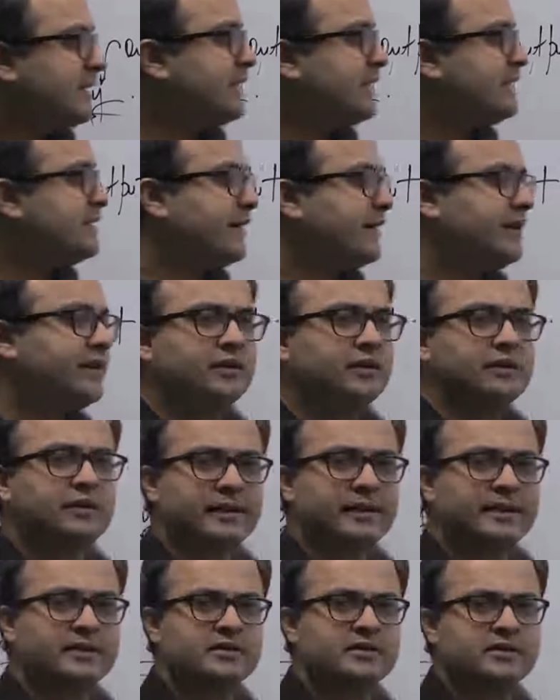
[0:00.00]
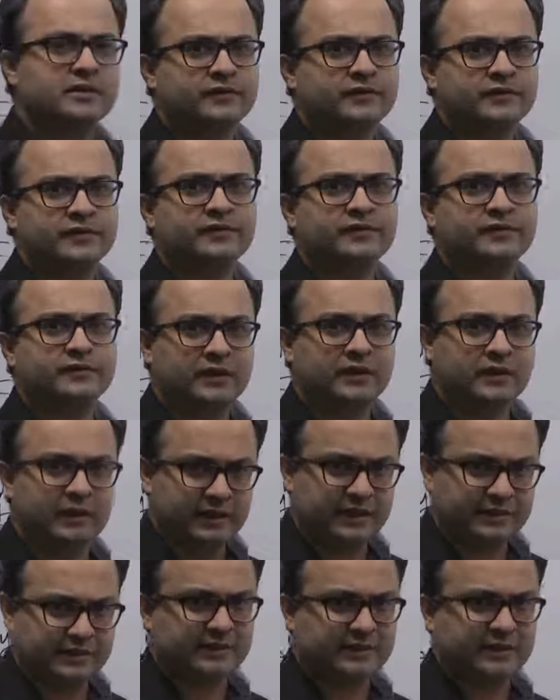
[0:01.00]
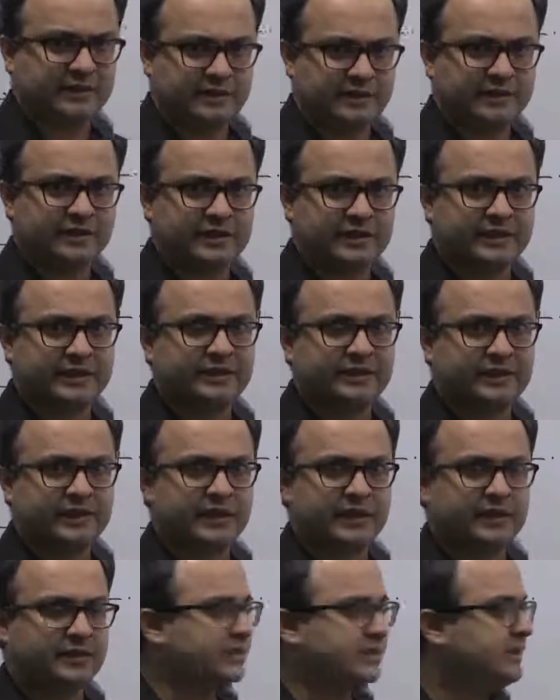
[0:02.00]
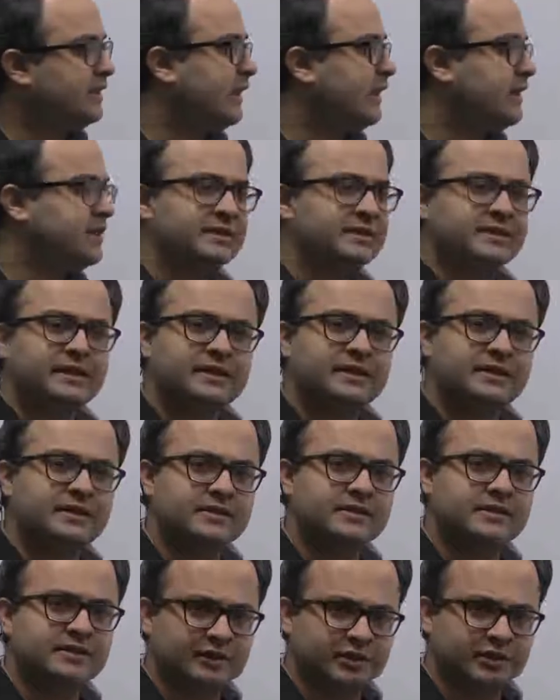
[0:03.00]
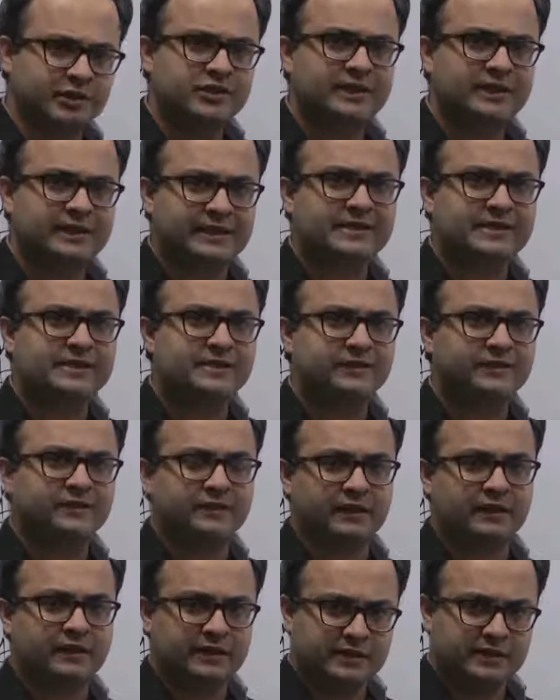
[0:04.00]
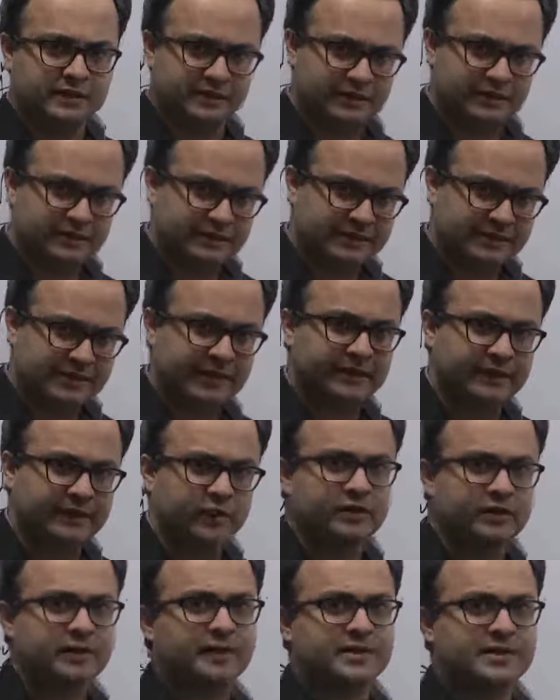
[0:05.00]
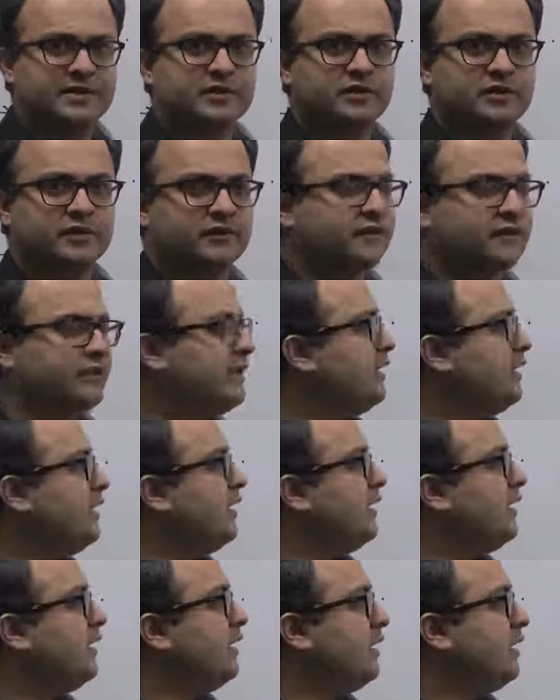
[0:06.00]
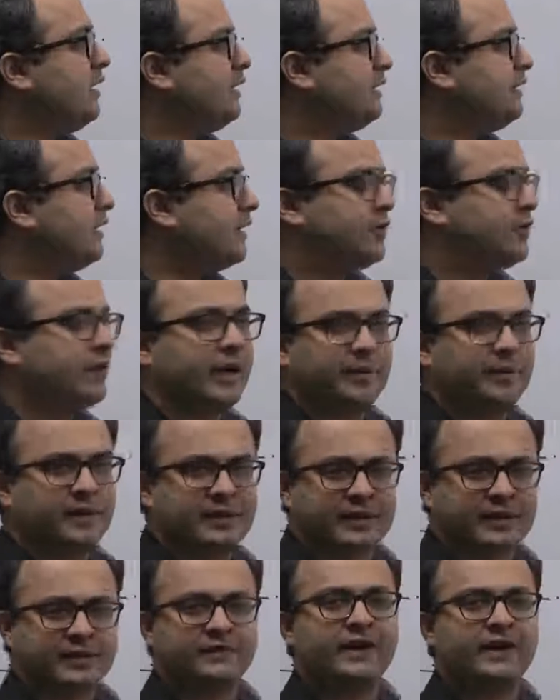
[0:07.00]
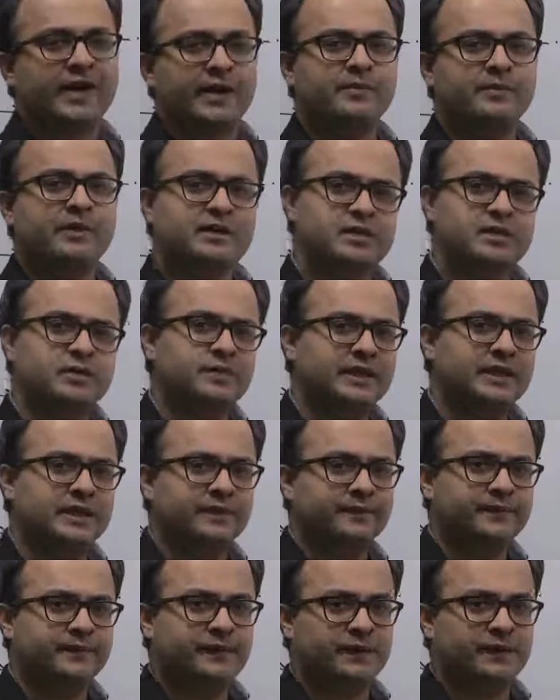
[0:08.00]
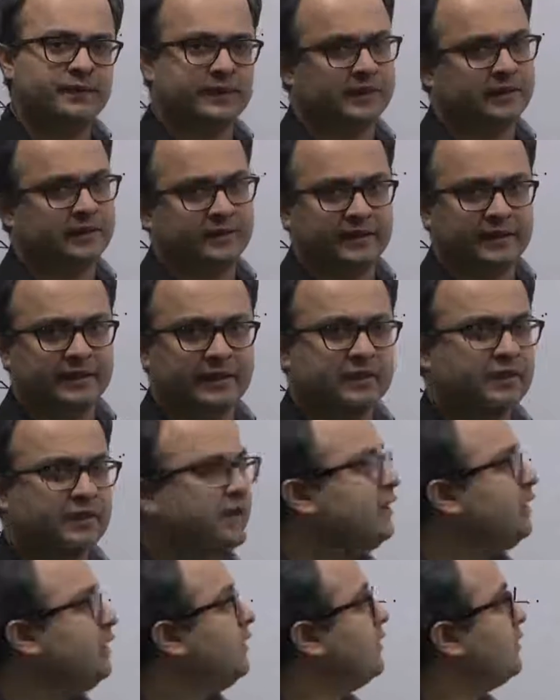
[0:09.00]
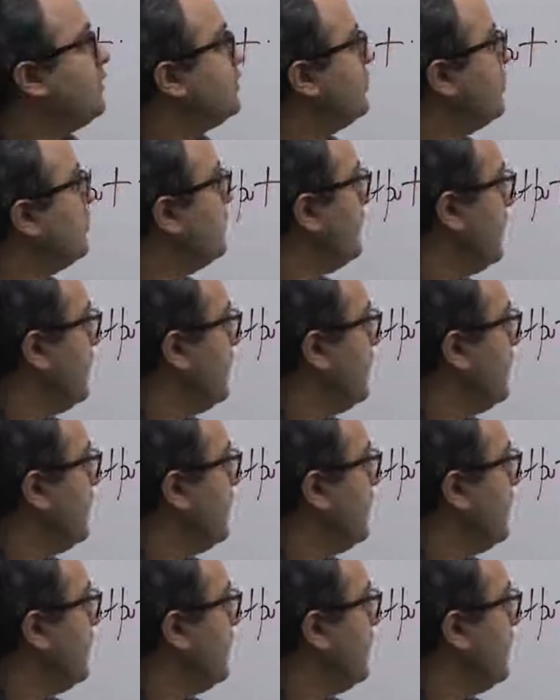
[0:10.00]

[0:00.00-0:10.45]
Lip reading: decided on the basis of, is essentially the largest set, such set is decided on the basis of the requirement that y must be real, right? So the